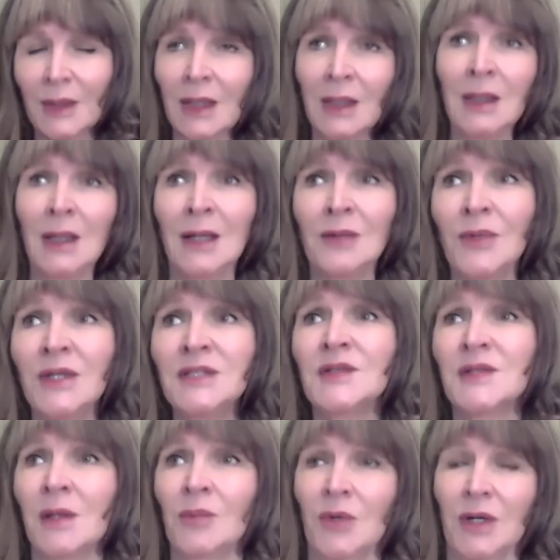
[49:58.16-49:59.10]
And I read
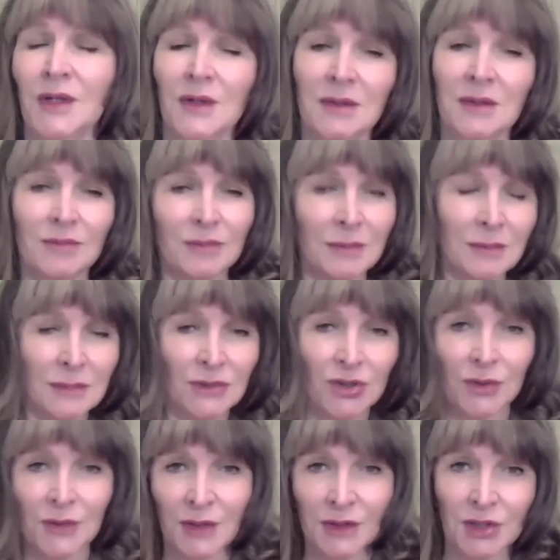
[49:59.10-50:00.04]
somewhere that
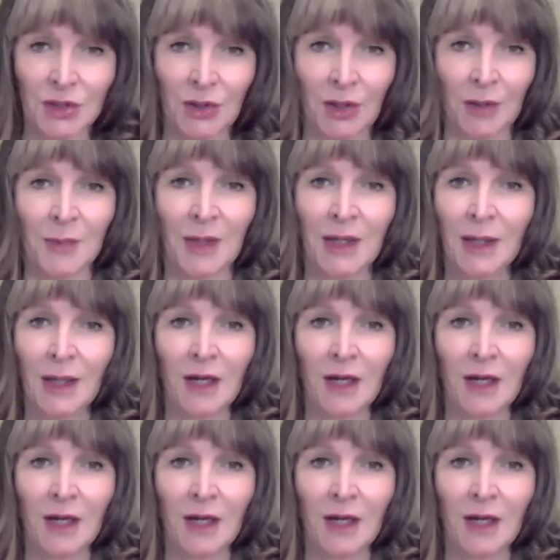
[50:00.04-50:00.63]
during the time